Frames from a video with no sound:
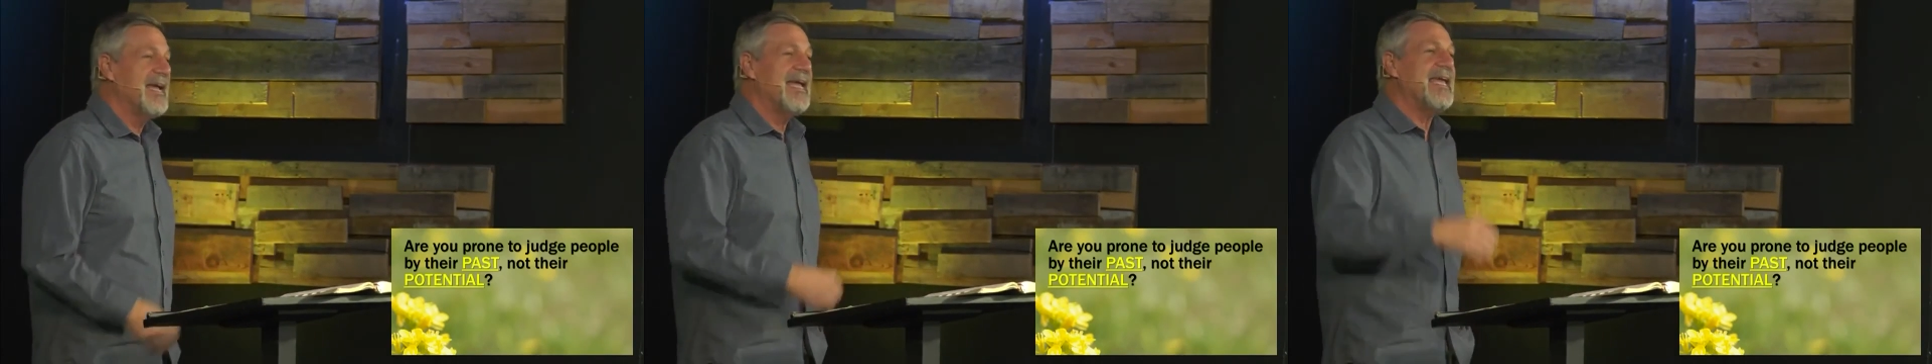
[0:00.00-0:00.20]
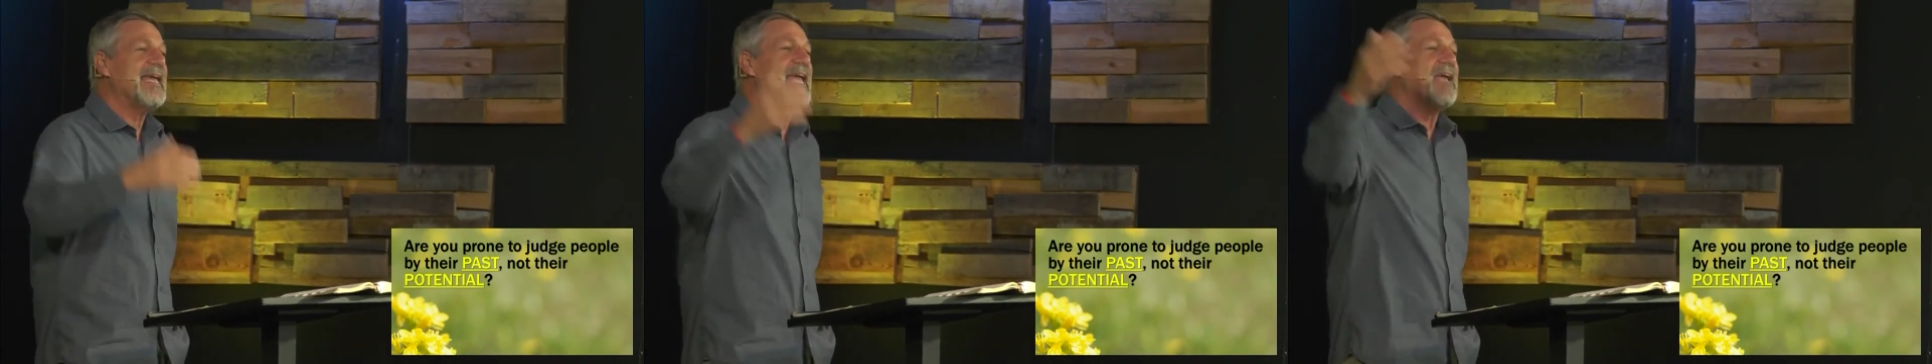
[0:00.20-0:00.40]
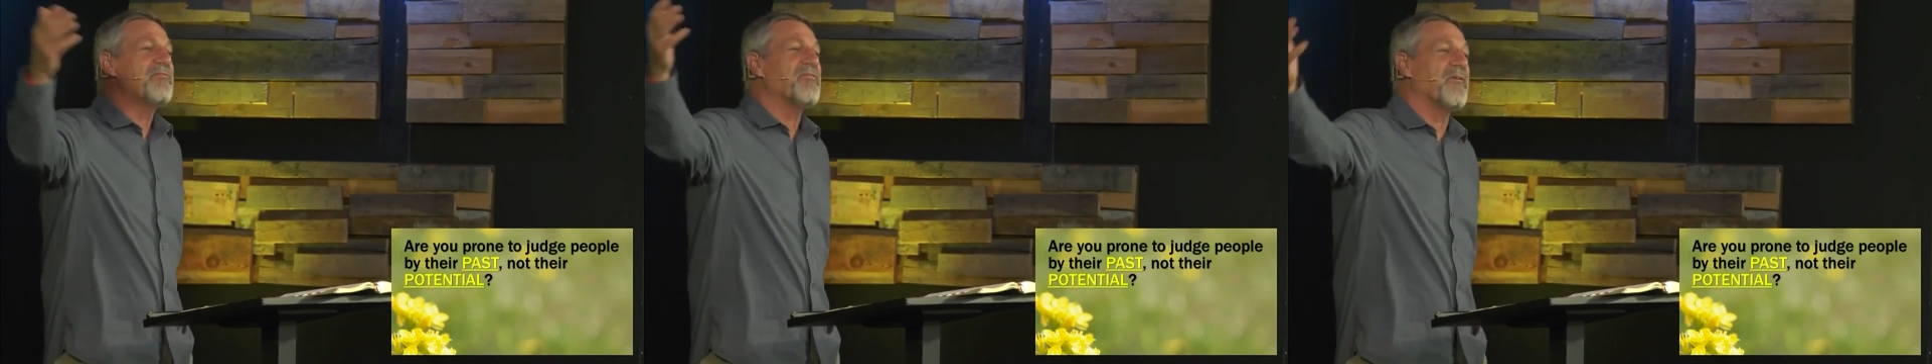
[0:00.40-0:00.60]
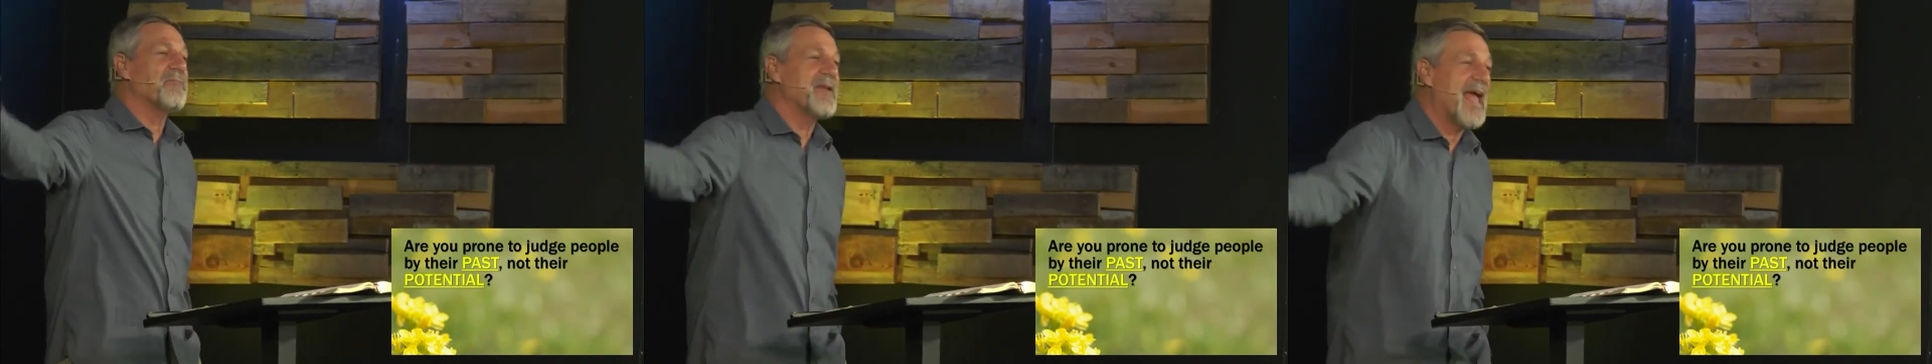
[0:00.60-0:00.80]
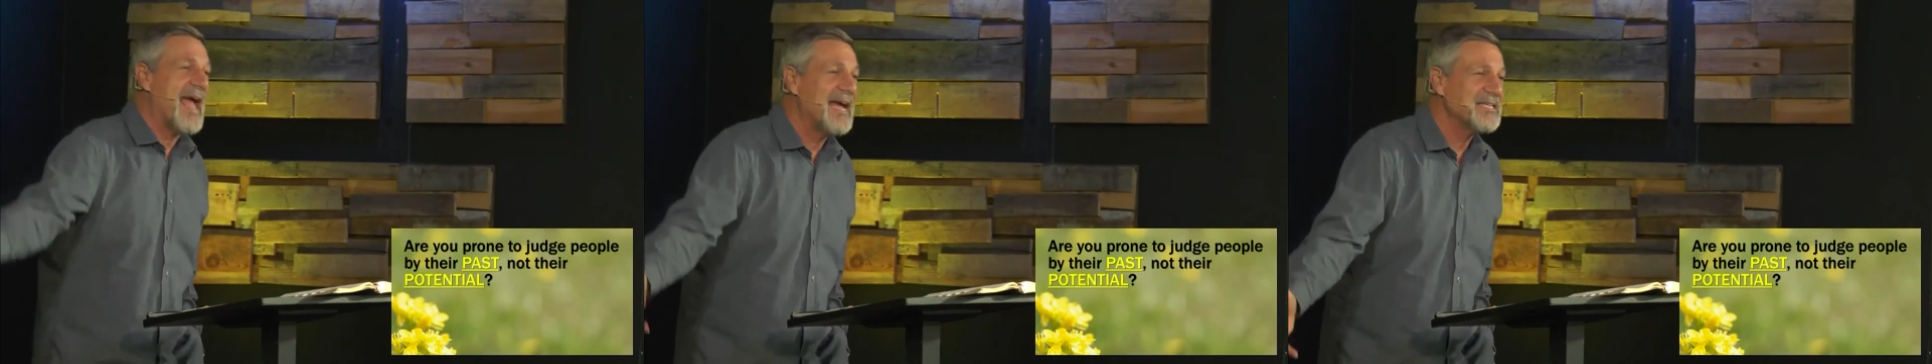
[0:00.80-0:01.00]
He came
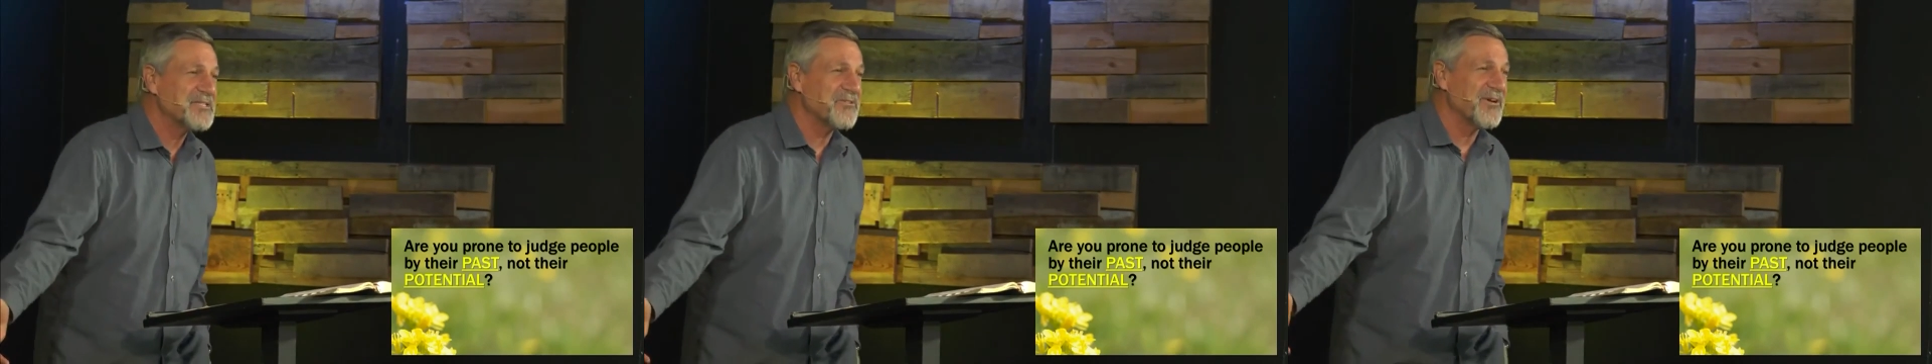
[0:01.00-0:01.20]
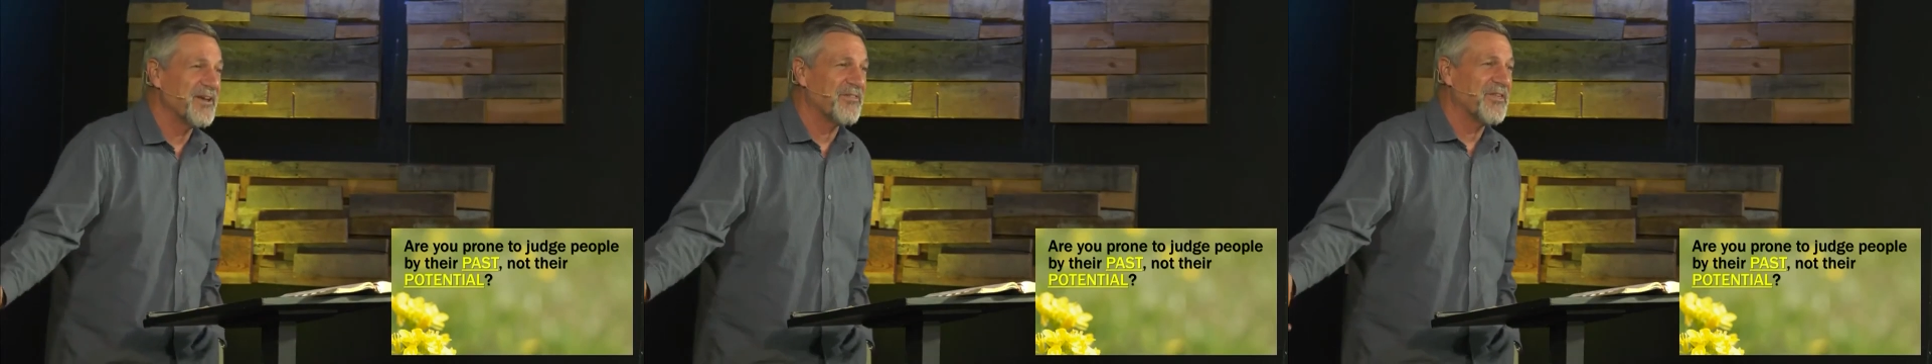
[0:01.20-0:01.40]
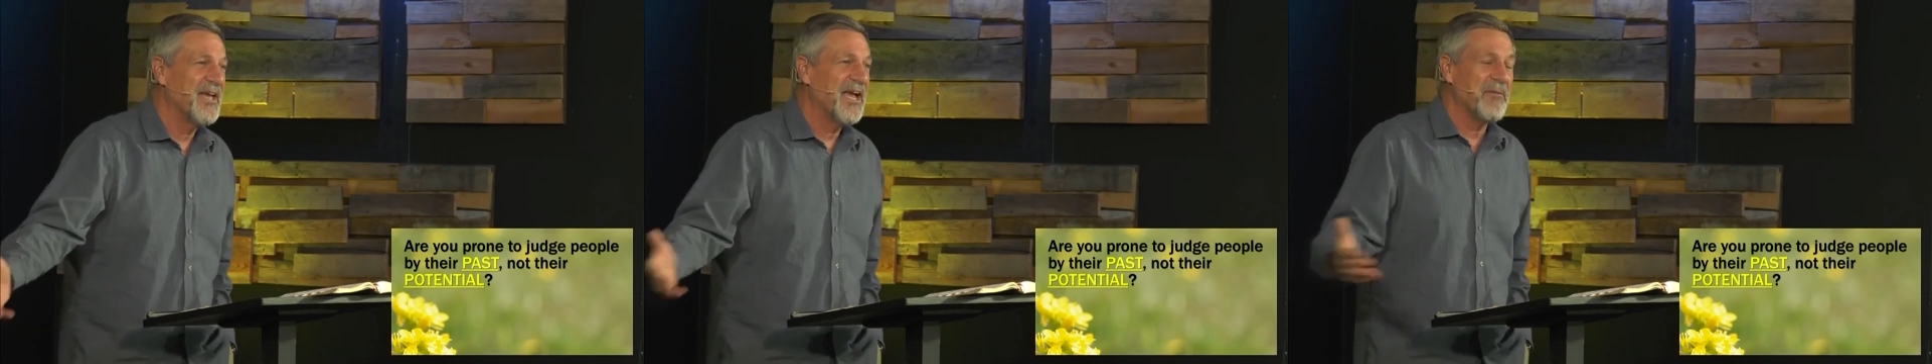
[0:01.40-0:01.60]
from Nazareth.